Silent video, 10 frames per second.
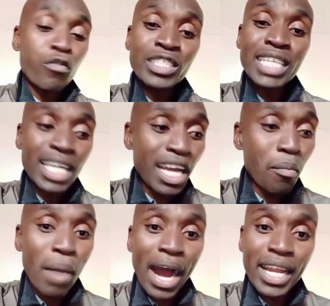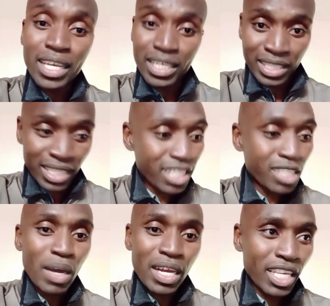taking money, tax
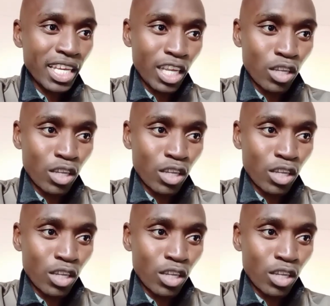money,